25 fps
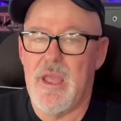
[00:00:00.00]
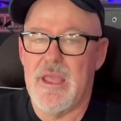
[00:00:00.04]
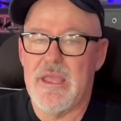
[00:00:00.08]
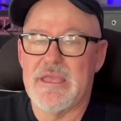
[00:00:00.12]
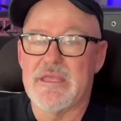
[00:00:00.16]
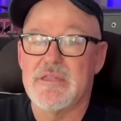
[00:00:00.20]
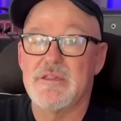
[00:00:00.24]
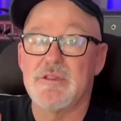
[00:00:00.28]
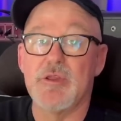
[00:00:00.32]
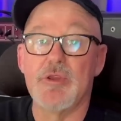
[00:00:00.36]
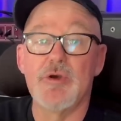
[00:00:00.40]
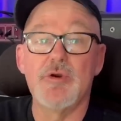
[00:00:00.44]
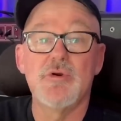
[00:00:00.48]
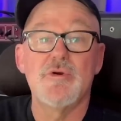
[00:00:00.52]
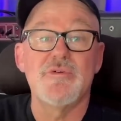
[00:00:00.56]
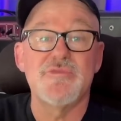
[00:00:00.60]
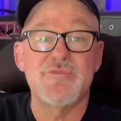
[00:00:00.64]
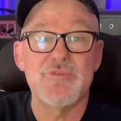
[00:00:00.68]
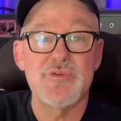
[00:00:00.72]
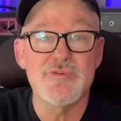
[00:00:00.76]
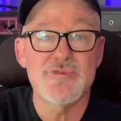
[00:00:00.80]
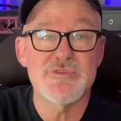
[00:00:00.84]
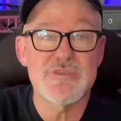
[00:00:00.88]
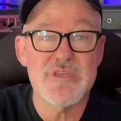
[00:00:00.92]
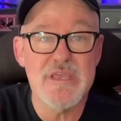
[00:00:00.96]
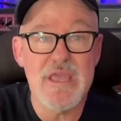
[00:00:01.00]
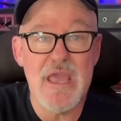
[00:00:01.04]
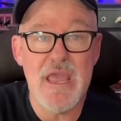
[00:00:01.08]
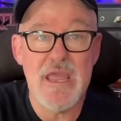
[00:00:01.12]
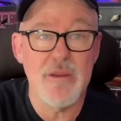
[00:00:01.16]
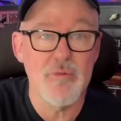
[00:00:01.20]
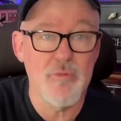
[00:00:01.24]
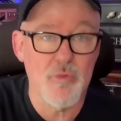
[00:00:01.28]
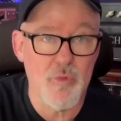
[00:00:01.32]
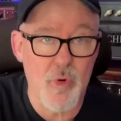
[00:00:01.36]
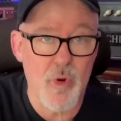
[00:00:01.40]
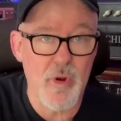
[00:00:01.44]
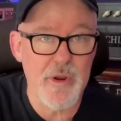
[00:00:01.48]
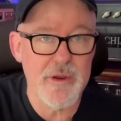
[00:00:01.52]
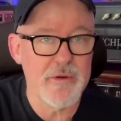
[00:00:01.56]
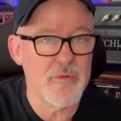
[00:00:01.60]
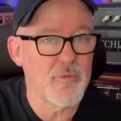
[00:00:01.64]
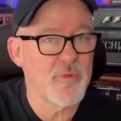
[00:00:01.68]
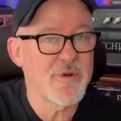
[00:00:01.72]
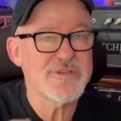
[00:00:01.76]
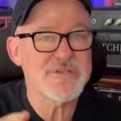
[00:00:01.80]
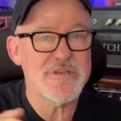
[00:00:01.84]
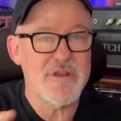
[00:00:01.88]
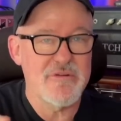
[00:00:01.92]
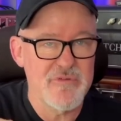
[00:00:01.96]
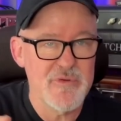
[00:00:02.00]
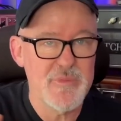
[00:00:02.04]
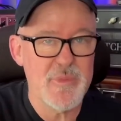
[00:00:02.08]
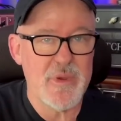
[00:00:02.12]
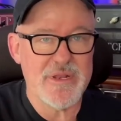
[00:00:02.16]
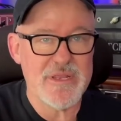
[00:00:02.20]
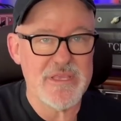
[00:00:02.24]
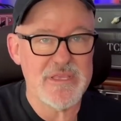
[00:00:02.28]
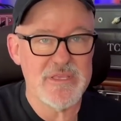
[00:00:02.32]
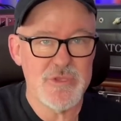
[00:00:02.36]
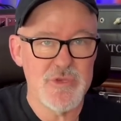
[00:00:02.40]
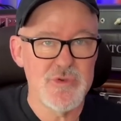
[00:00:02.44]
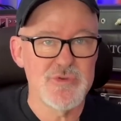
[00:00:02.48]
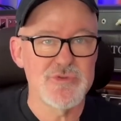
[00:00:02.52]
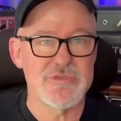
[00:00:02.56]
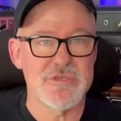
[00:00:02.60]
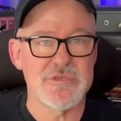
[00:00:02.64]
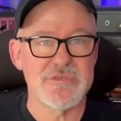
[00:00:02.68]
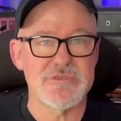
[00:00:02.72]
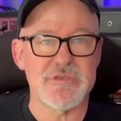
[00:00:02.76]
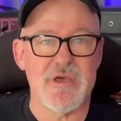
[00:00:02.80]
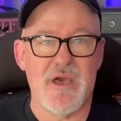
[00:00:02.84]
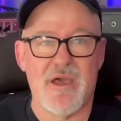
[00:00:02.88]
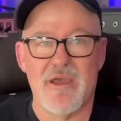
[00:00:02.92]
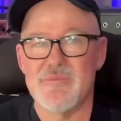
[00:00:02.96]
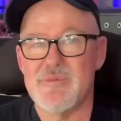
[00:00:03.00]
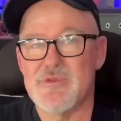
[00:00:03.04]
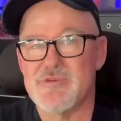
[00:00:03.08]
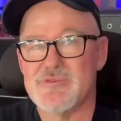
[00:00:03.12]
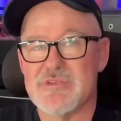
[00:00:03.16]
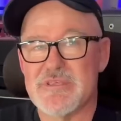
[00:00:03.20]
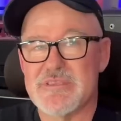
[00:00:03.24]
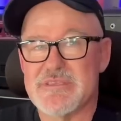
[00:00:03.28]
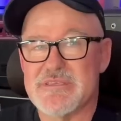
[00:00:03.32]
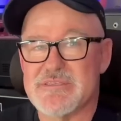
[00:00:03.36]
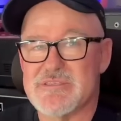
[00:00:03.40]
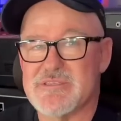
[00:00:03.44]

in lieu of using a Royer, which everybody uses, I'm using this